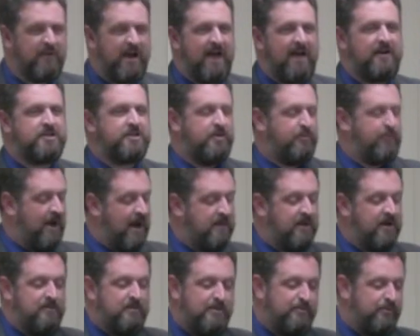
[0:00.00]
actually
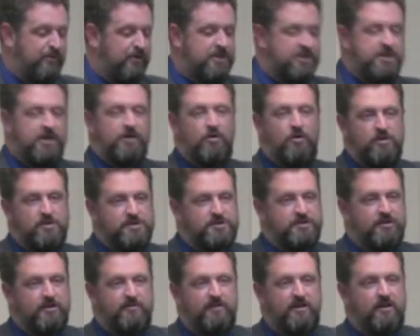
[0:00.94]
probably going to be preaching a whole
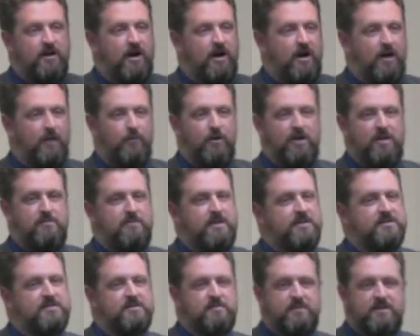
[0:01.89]
sermon on what it
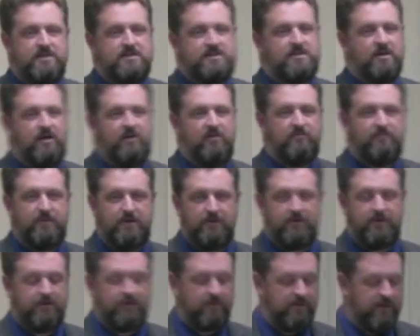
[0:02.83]
means to be a son of
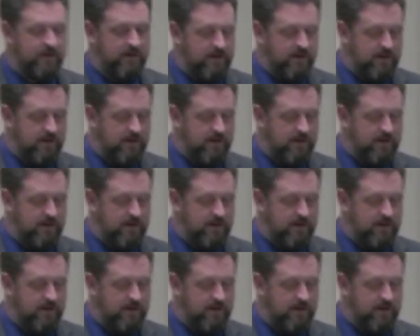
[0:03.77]
Belial.